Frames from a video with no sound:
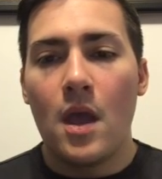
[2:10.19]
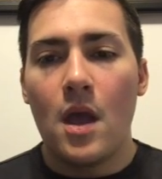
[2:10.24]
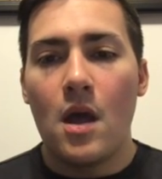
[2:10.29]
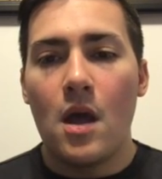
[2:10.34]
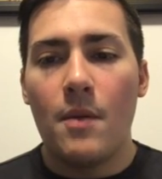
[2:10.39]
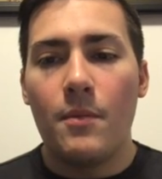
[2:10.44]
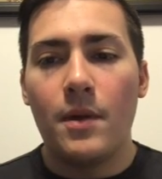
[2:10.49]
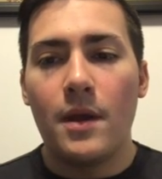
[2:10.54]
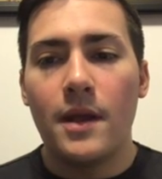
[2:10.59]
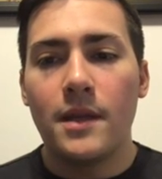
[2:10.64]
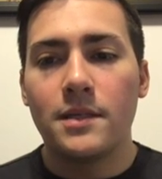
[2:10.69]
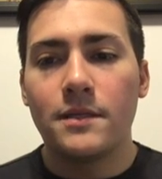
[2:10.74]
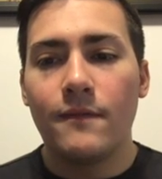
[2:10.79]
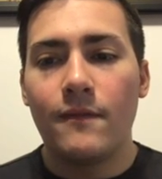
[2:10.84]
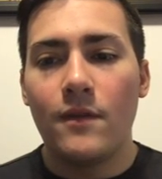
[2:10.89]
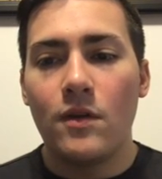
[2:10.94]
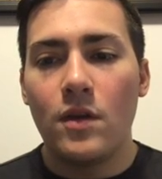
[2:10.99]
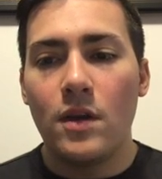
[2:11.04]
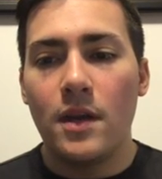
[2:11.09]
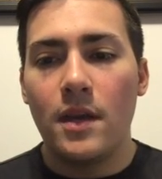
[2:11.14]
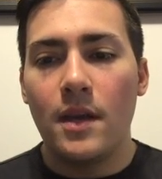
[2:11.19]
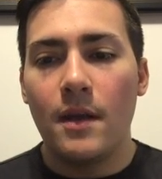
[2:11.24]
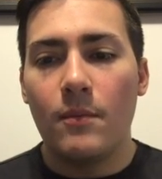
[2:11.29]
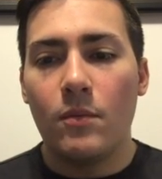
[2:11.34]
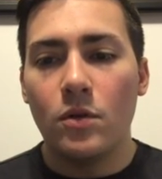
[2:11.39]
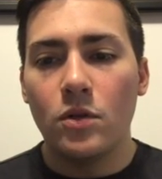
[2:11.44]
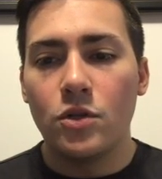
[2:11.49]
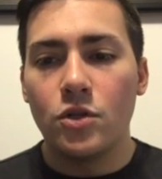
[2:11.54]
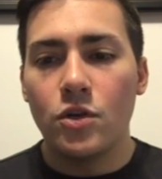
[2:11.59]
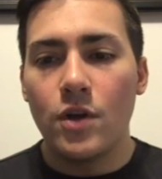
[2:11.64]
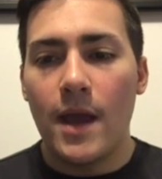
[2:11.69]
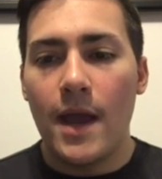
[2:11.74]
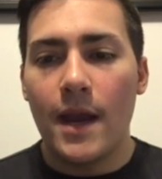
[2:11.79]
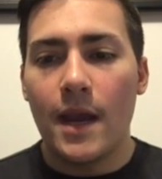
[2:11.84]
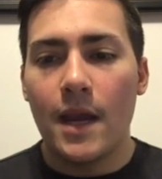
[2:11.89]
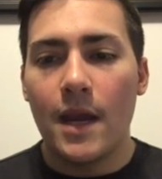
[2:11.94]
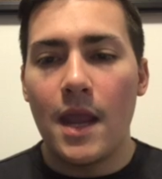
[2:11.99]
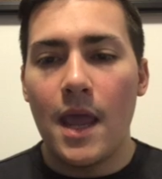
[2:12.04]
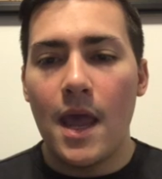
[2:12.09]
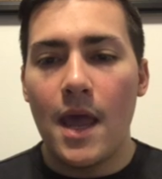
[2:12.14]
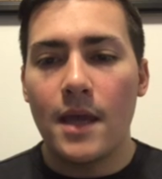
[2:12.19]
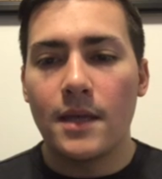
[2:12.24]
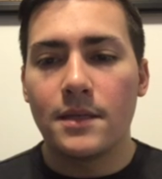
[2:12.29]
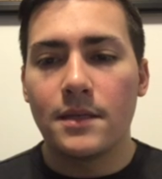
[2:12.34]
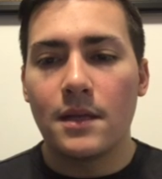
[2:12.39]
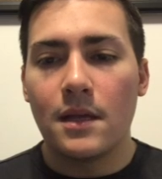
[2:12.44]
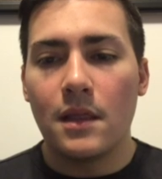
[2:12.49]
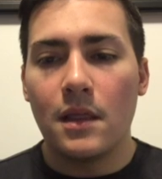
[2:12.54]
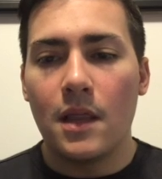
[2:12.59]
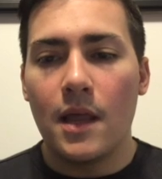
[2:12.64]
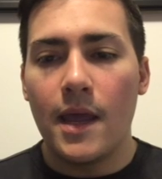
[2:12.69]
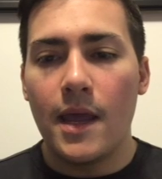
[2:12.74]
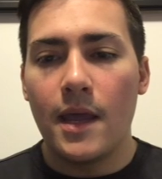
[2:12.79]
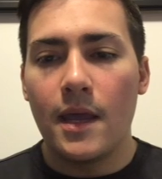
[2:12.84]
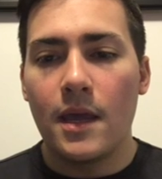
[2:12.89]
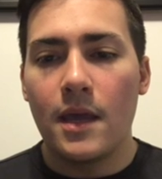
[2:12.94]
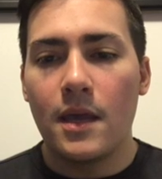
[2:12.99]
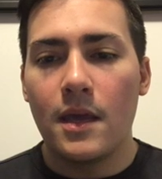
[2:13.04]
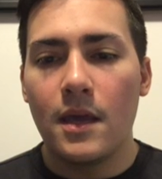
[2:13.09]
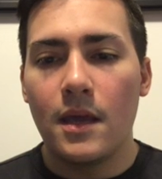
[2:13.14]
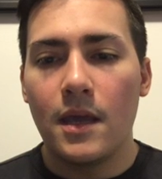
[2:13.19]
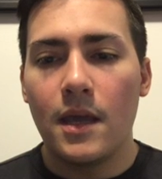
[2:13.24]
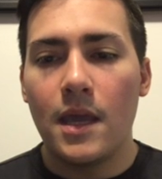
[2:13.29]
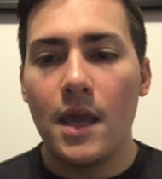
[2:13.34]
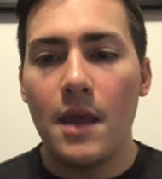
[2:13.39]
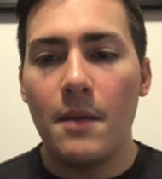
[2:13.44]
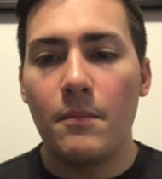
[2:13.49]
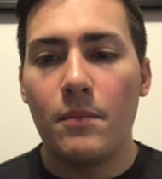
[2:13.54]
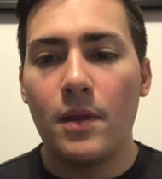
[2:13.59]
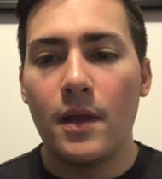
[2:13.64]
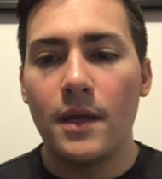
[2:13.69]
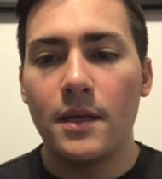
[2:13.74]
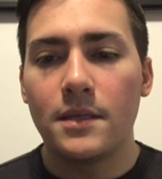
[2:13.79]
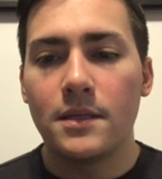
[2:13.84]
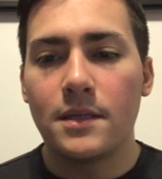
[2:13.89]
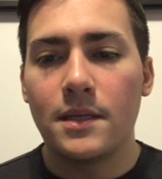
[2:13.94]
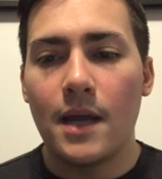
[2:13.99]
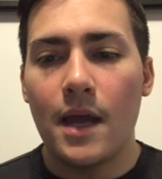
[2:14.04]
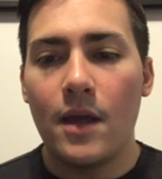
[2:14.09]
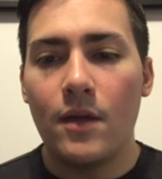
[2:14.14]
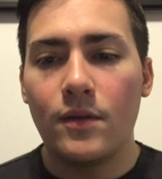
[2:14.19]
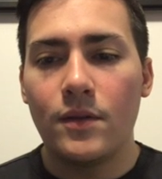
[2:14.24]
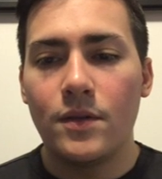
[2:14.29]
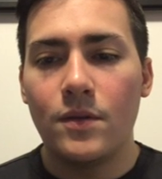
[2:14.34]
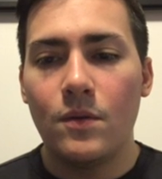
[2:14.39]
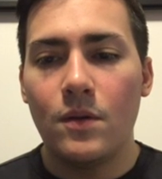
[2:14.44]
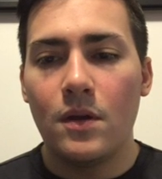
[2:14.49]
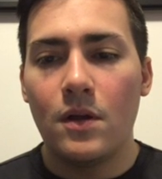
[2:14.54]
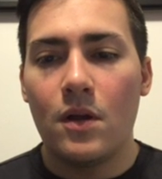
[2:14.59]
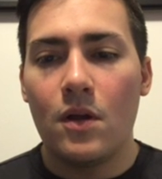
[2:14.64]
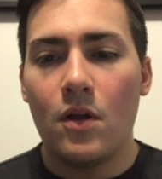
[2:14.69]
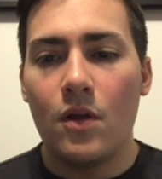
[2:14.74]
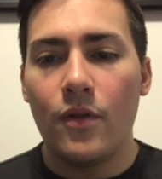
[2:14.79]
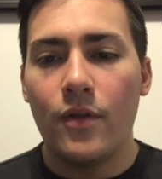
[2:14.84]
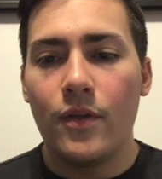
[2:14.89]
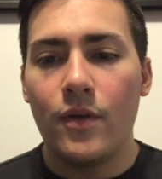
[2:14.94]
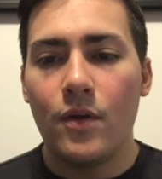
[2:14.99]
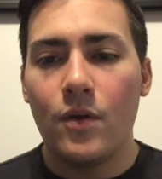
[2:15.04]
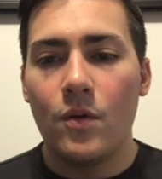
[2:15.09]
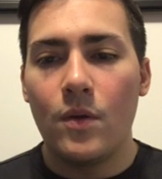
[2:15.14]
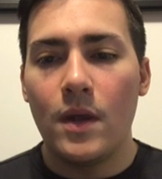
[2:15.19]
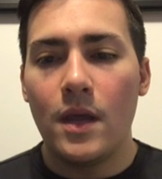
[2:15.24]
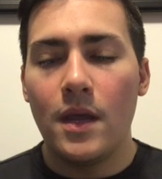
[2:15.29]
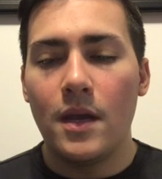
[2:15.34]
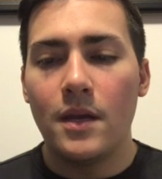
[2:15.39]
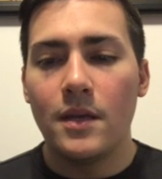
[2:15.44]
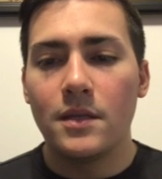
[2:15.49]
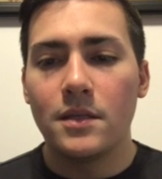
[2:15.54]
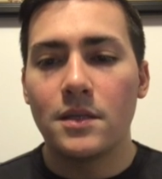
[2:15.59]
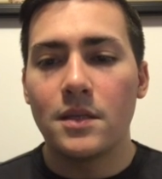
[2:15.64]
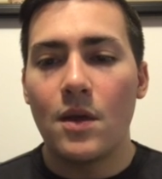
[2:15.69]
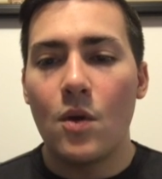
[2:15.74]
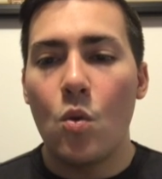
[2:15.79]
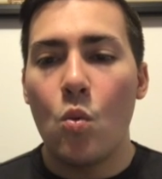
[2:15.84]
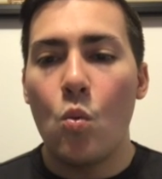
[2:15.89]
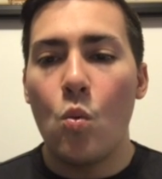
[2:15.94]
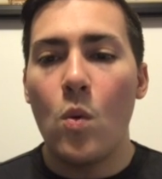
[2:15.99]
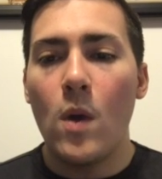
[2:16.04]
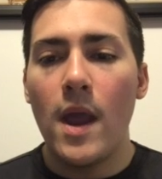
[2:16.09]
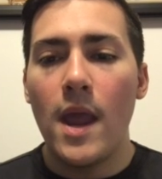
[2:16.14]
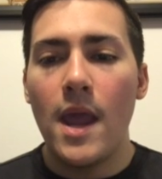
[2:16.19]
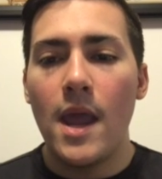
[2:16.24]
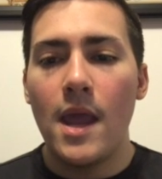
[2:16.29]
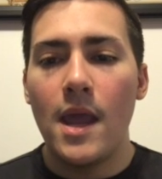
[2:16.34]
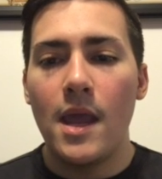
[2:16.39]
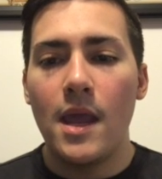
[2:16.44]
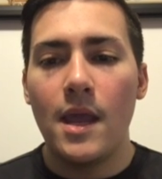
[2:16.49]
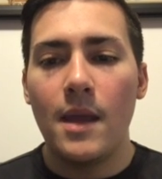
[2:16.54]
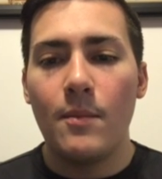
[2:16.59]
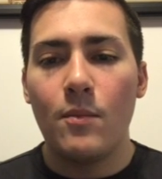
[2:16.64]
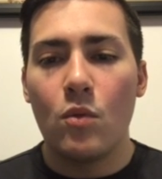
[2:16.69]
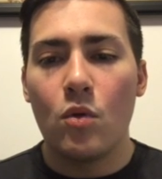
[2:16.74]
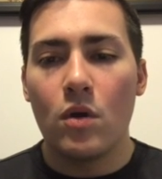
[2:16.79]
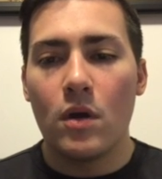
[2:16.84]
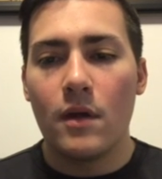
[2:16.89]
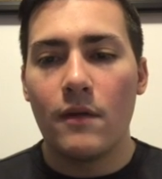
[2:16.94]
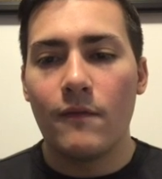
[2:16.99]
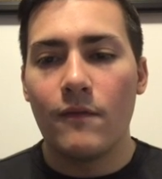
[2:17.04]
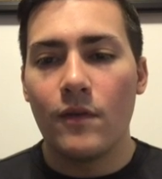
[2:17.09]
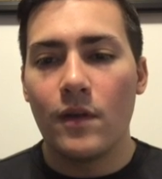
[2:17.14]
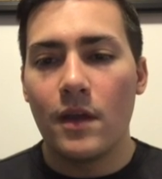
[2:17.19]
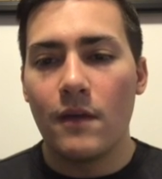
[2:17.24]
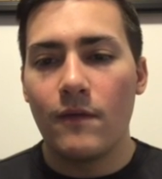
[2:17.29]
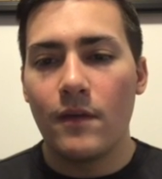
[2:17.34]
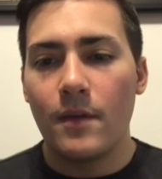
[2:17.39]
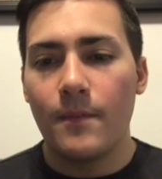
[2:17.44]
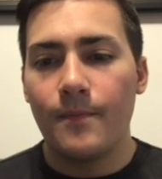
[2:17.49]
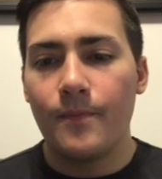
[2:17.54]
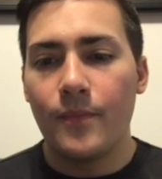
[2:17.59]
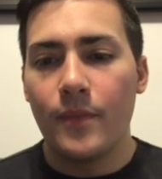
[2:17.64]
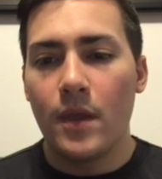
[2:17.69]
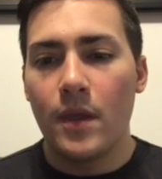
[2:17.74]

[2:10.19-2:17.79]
But it has a very Double Dragon-esque like gameplay style to it, although it is way more unforgiving.